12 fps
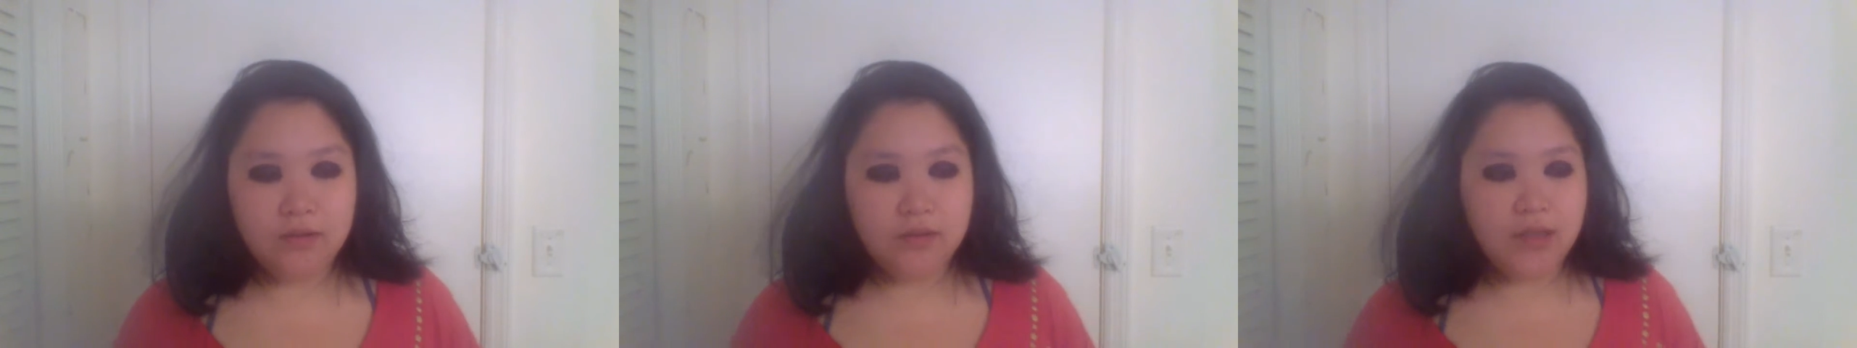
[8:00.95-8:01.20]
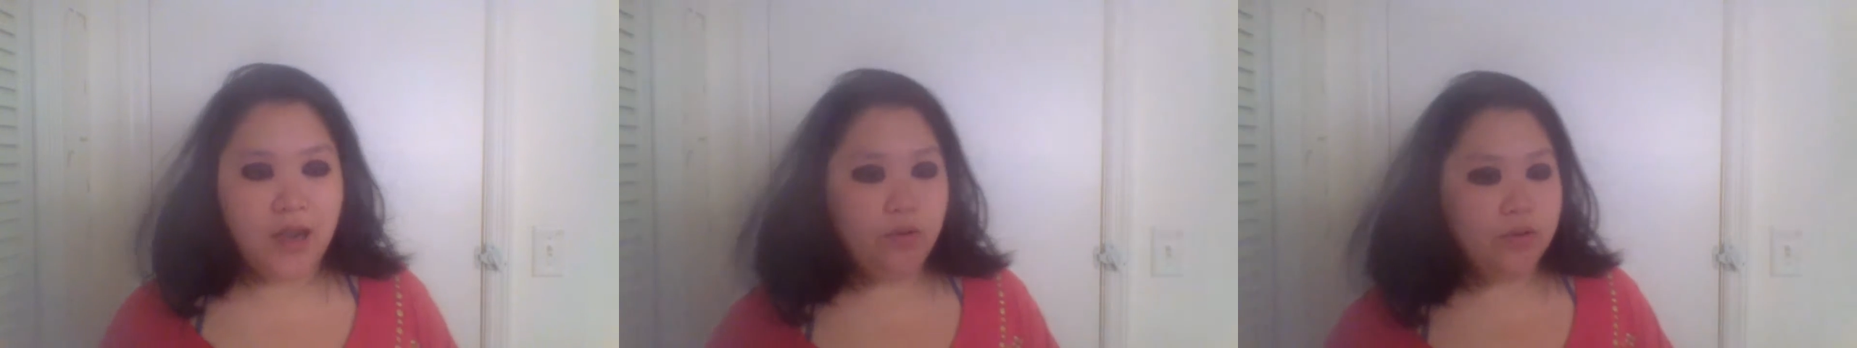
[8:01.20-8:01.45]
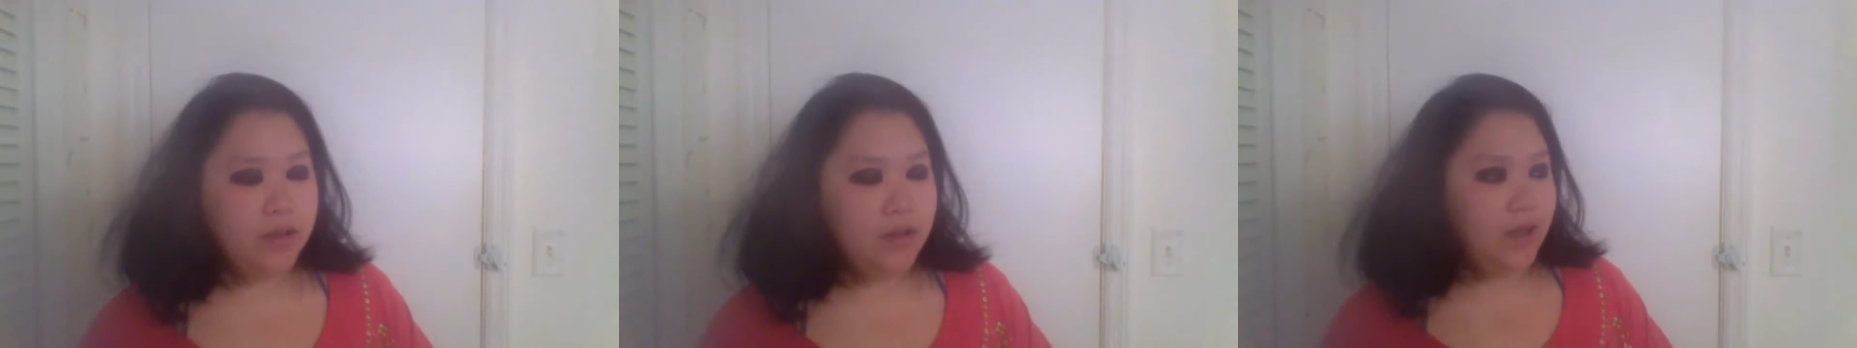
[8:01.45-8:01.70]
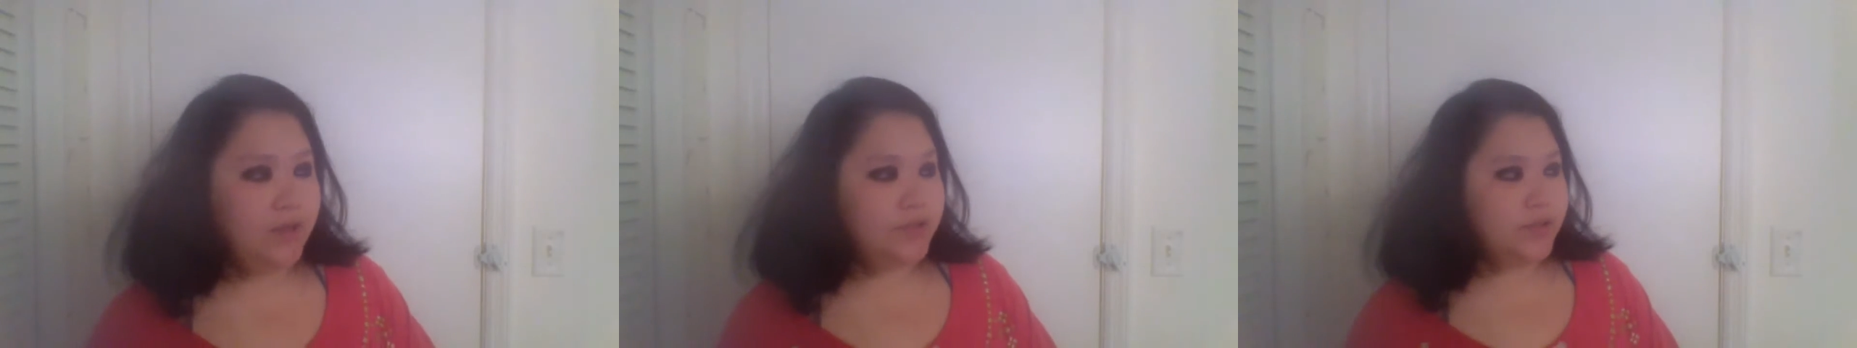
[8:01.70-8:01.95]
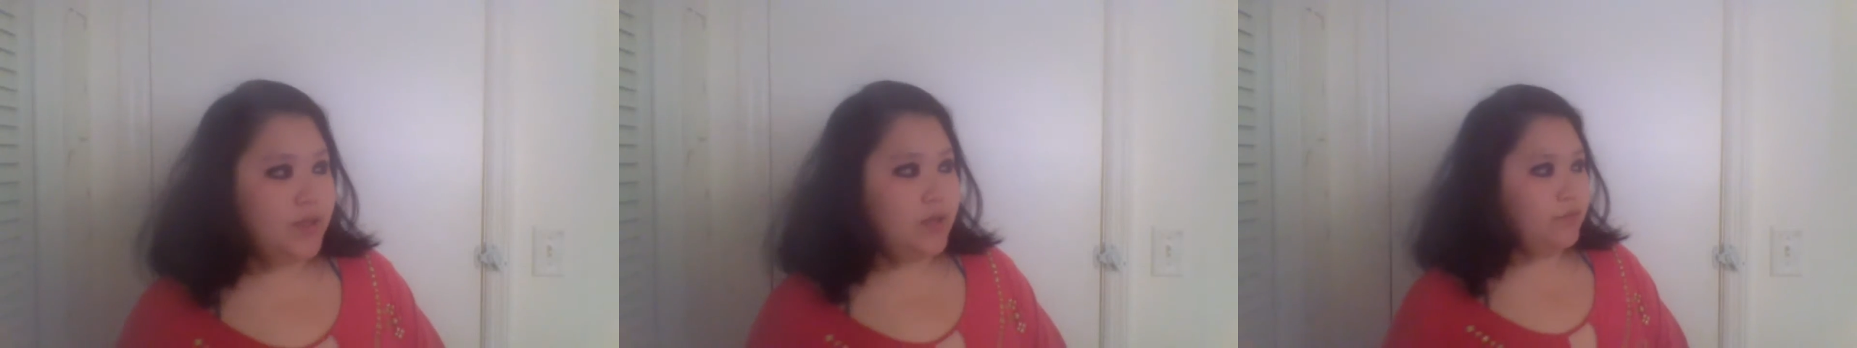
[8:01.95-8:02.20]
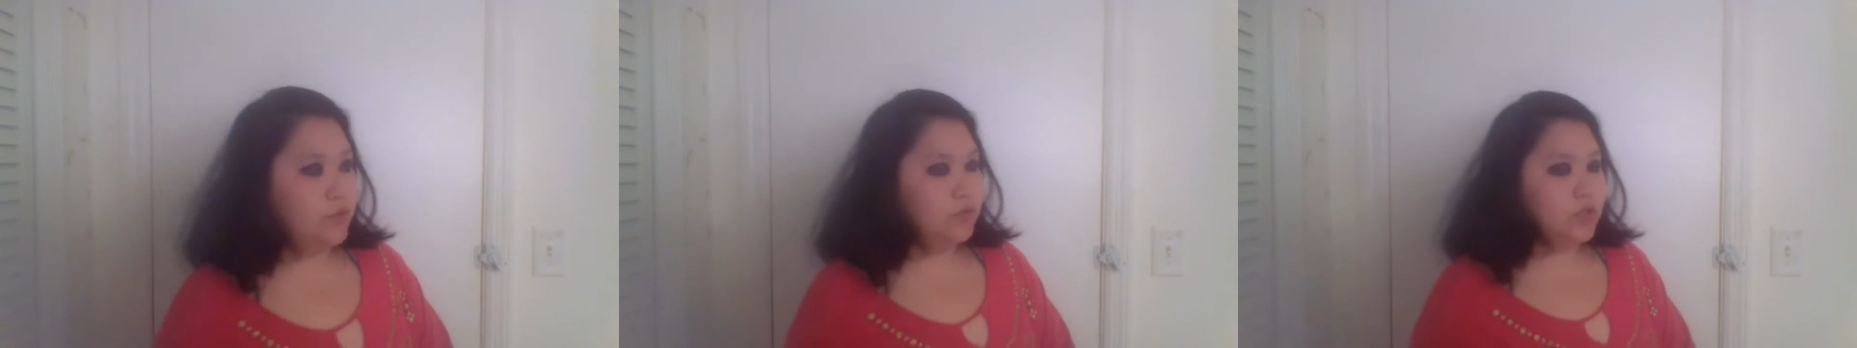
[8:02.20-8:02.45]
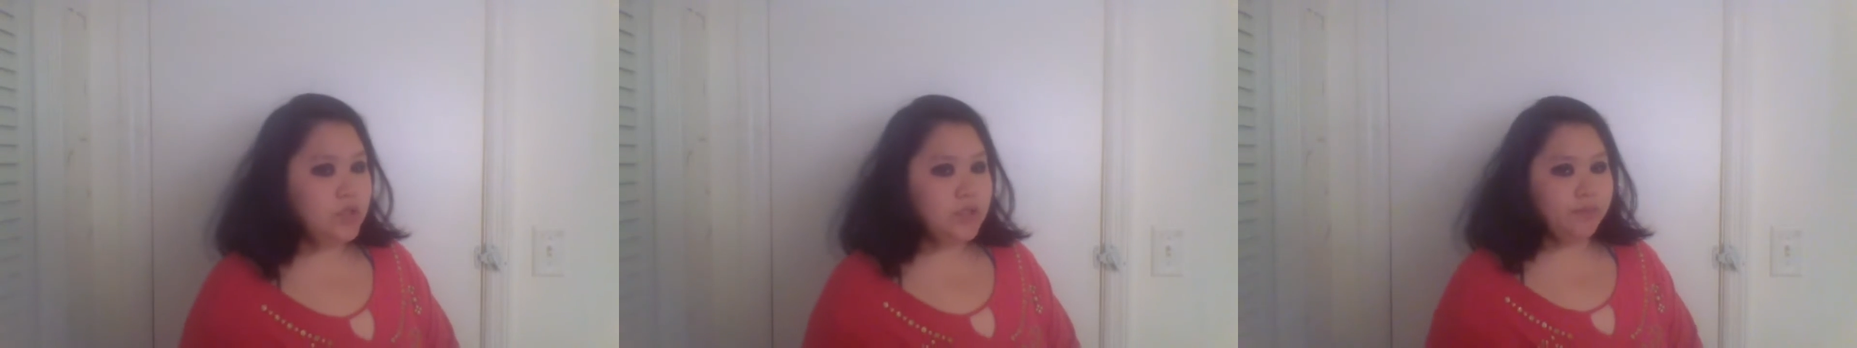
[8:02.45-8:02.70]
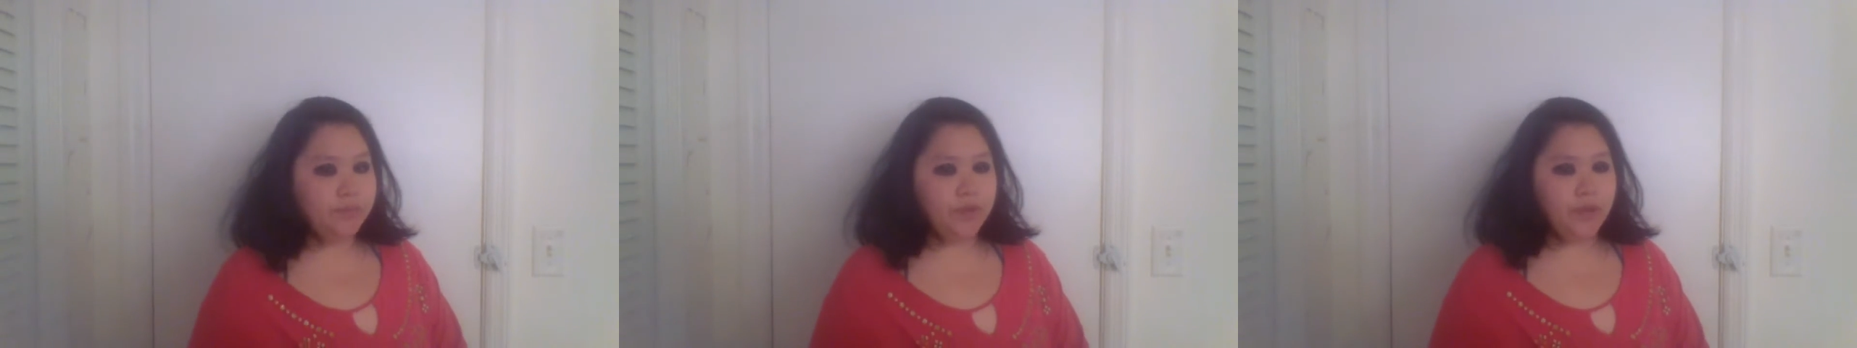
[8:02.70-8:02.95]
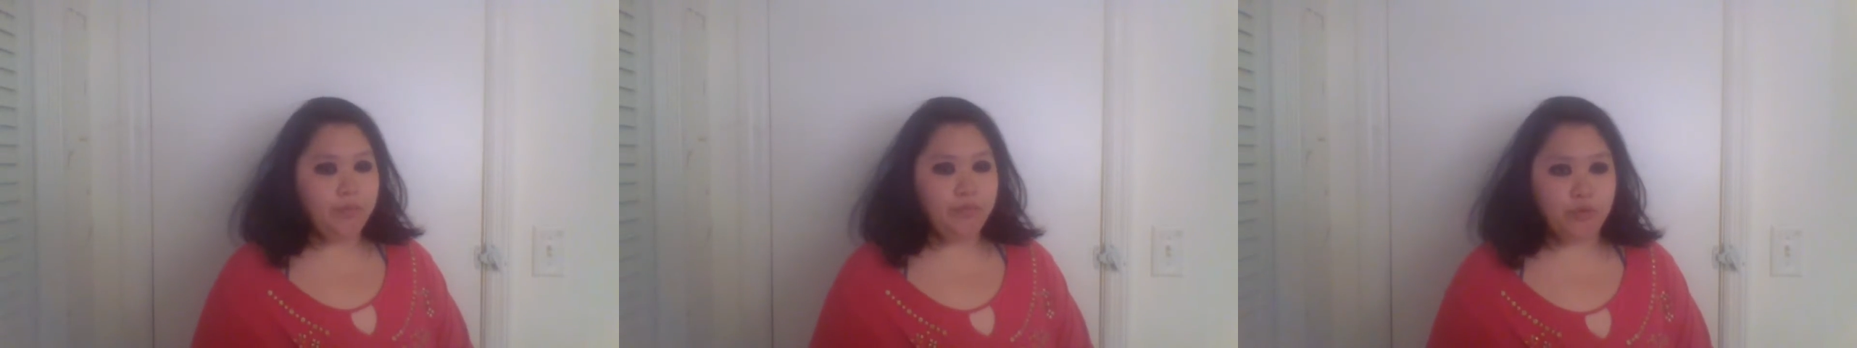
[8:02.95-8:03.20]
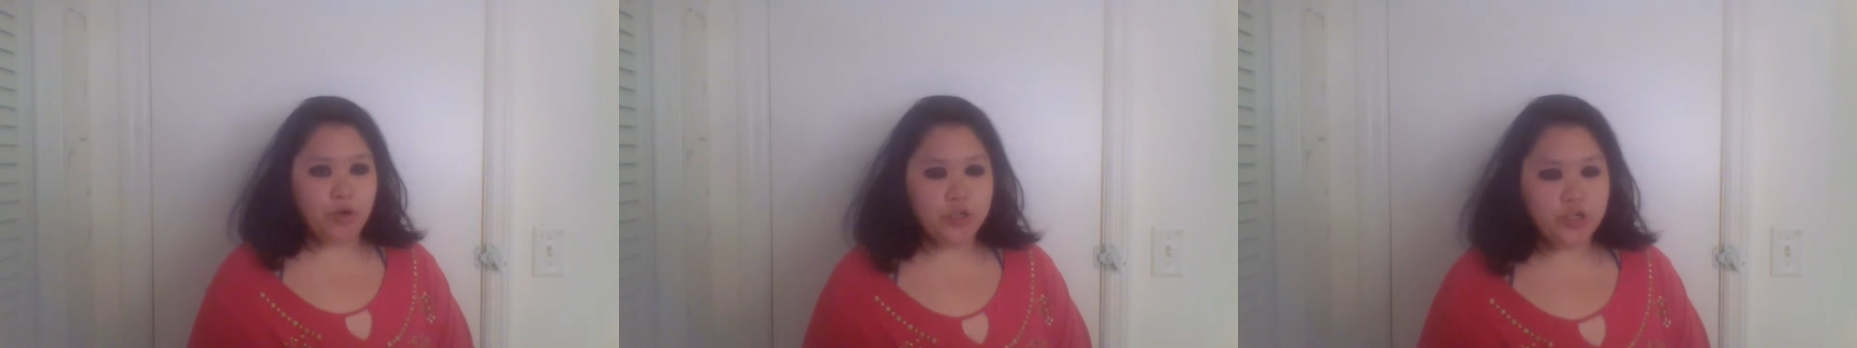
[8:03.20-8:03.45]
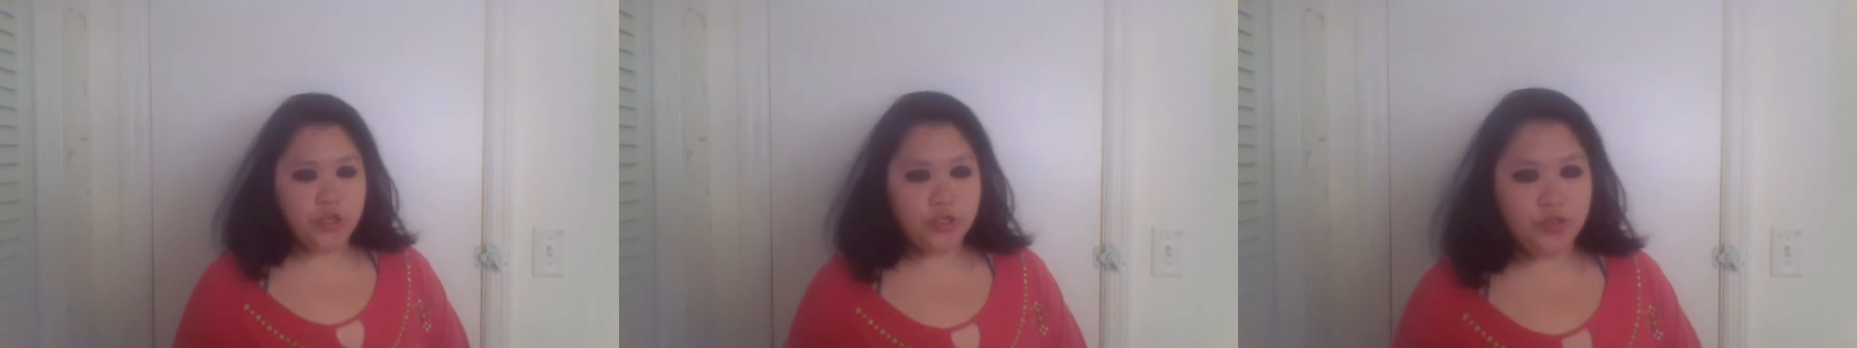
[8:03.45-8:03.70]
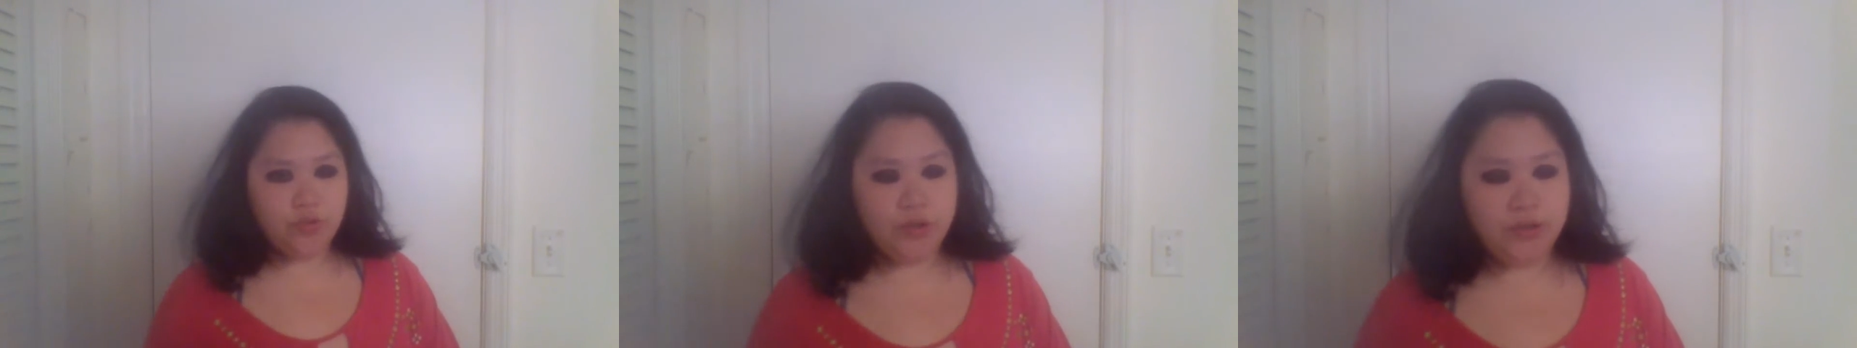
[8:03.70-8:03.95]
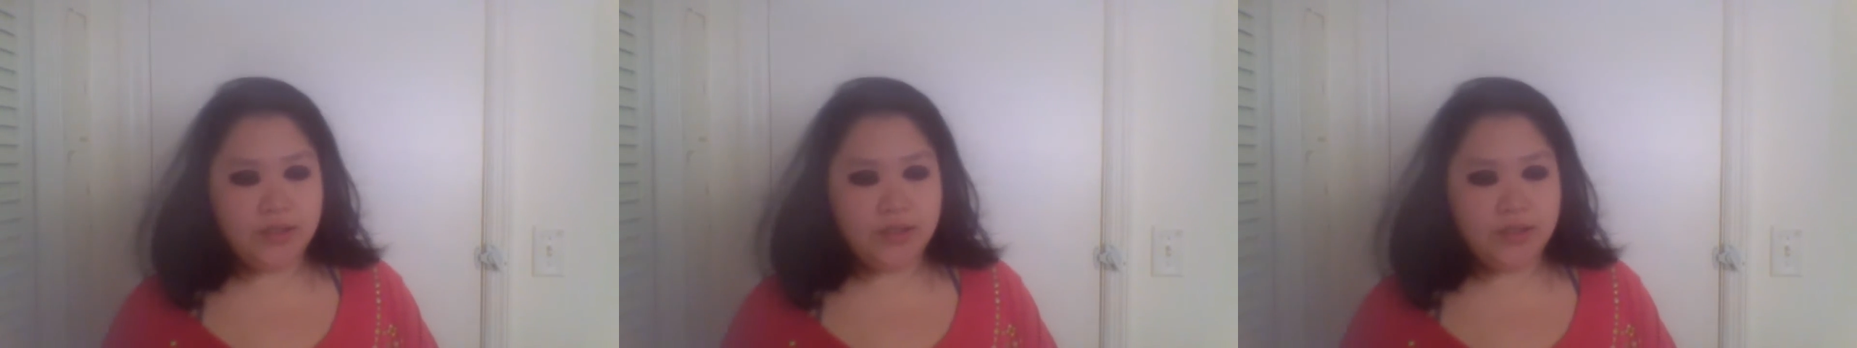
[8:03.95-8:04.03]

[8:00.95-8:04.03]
Now, I said, if you look up the British history,